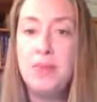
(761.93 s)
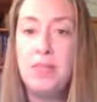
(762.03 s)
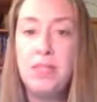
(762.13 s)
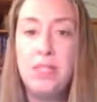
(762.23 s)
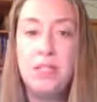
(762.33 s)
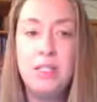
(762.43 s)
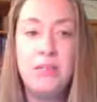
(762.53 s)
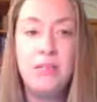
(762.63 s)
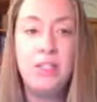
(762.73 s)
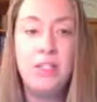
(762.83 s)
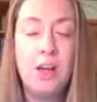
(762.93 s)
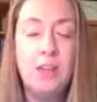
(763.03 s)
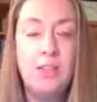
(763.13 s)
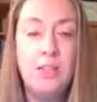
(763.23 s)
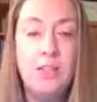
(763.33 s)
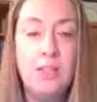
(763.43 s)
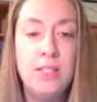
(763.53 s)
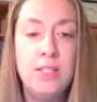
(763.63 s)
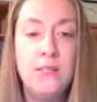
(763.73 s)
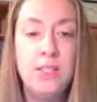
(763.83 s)
If a dog loses
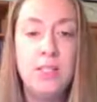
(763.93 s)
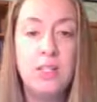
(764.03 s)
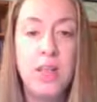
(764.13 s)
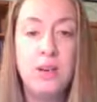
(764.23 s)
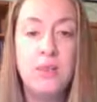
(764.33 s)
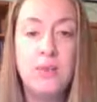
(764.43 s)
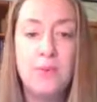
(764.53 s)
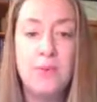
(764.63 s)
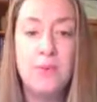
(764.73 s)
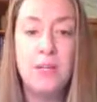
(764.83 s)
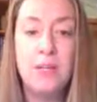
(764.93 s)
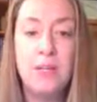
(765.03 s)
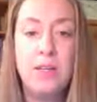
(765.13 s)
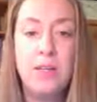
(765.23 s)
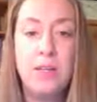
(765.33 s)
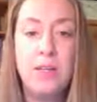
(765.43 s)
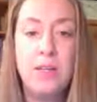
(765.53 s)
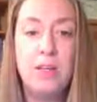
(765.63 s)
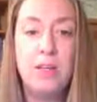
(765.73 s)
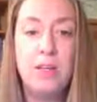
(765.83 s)
his fur a lot, would
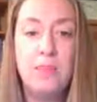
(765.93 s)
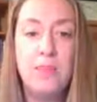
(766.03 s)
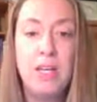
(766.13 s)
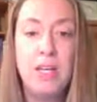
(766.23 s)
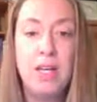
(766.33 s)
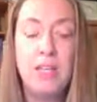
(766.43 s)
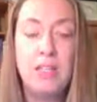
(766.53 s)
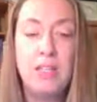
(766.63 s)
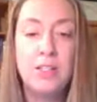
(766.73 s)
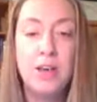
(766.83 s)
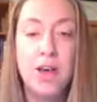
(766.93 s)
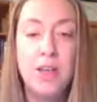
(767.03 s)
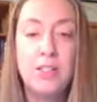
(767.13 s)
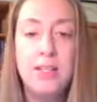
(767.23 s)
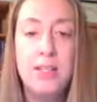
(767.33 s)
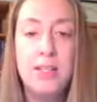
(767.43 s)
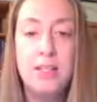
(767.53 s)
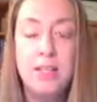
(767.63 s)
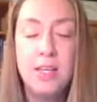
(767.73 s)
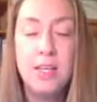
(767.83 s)
him being anxious cause
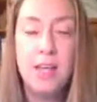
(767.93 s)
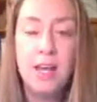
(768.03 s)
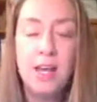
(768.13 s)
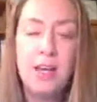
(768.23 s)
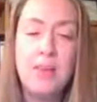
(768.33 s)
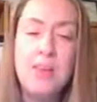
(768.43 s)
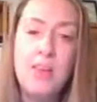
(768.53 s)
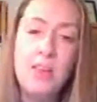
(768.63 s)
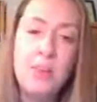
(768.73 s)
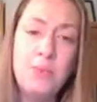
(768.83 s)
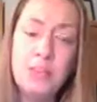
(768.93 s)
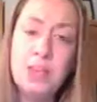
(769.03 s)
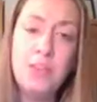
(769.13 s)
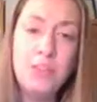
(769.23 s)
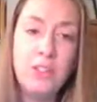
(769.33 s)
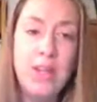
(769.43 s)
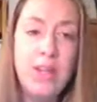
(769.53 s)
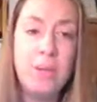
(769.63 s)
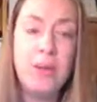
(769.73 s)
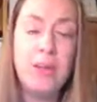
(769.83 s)
this? It could
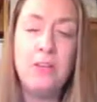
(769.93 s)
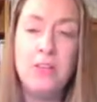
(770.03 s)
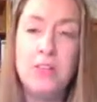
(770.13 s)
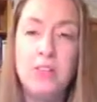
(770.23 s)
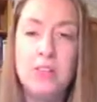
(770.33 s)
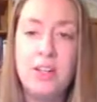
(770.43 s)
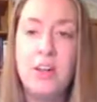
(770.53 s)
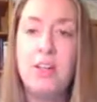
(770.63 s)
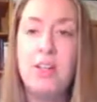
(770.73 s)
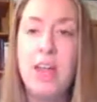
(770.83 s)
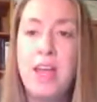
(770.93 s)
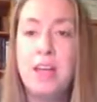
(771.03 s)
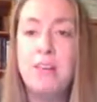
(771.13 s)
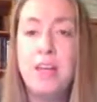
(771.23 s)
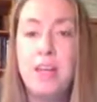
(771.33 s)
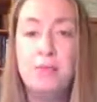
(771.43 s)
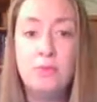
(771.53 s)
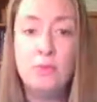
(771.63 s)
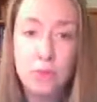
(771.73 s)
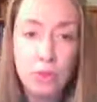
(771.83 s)
potentially, but usually there's an underlying like
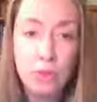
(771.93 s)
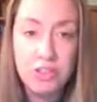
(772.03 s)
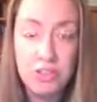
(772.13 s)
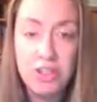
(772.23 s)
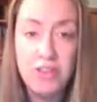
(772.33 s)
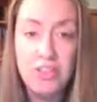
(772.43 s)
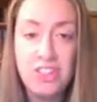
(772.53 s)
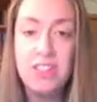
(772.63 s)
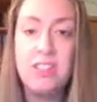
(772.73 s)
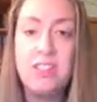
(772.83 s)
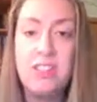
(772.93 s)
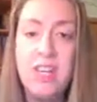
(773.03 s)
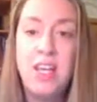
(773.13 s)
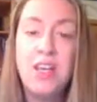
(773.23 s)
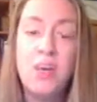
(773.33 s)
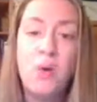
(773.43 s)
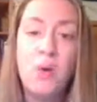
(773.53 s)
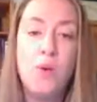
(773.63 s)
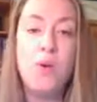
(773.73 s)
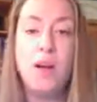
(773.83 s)
nutritional deficiency,
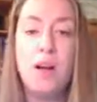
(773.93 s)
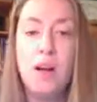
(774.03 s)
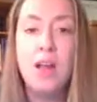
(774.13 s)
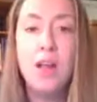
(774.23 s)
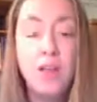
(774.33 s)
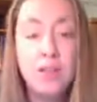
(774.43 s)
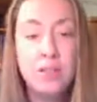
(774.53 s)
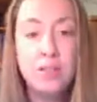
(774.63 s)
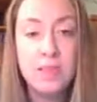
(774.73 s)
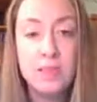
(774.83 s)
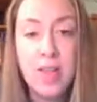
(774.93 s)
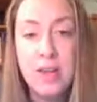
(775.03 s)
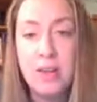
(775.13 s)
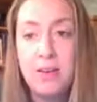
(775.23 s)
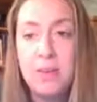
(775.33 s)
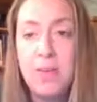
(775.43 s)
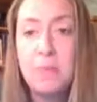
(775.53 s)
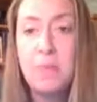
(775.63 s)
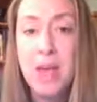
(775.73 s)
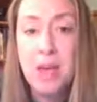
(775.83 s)
or there's some kind of
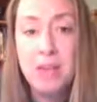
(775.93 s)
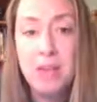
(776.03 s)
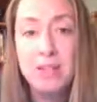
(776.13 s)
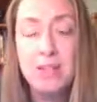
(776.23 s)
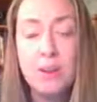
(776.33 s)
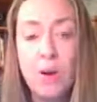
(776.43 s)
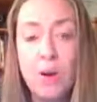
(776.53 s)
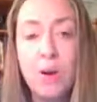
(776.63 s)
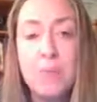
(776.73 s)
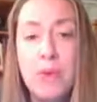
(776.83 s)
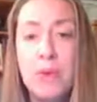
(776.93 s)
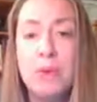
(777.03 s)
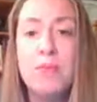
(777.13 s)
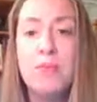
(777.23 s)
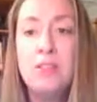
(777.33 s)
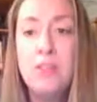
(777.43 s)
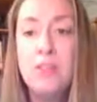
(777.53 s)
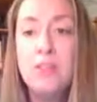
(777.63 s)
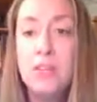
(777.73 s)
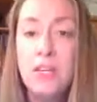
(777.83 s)
imbalance in their hormones.
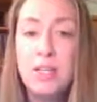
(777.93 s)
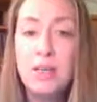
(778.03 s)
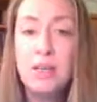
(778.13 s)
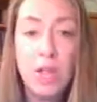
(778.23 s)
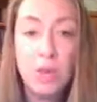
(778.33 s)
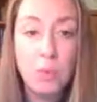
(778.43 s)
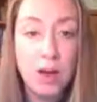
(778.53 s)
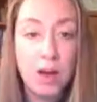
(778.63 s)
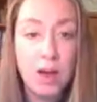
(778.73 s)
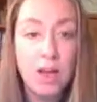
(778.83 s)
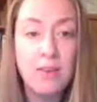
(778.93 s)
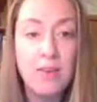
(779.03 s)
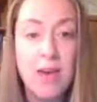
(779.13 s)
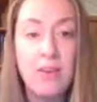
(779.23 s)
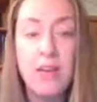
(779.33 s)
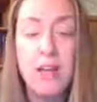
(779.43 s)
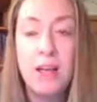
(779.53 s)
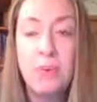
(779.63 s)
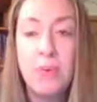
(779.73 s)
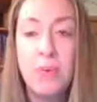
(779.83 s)
So getting some blood work, if you haven't
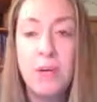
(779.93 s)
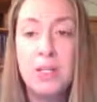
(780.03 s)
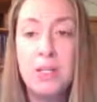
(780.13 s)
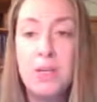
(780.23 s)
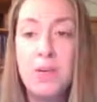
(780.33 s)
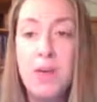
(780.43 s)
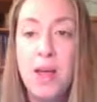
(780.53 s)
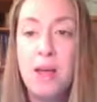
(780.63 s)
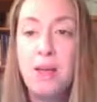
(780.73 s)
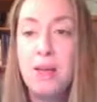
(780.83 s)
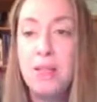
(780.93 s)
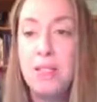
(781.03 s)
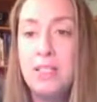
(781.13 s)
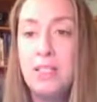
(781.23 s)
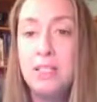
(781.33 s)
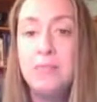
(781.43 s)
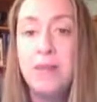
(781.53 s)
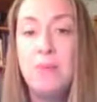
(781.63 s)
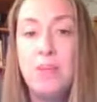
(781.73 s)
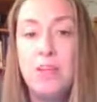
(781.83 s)
gotten blood work done in a while, Denise,
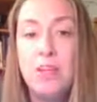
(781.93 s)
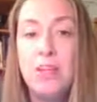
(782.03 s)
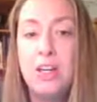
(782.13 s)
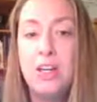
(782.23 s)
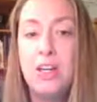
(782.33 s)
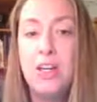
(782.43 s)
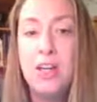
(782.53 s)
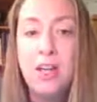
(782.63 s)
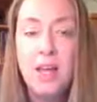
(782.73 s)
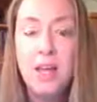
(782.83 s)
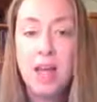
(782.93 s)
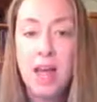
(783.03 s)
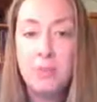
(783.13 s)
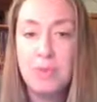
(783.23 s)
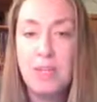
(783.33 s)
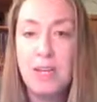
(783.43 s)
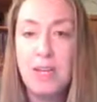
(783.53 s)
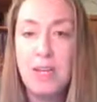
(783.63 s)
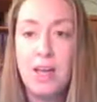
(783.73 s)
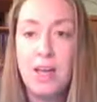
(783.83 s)
might be a good
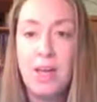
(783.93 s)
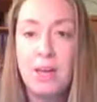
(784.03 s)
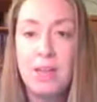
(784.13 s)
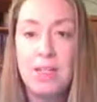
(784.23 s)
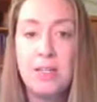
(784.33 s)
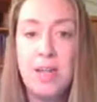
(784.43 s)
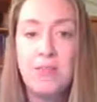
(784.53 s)
option. And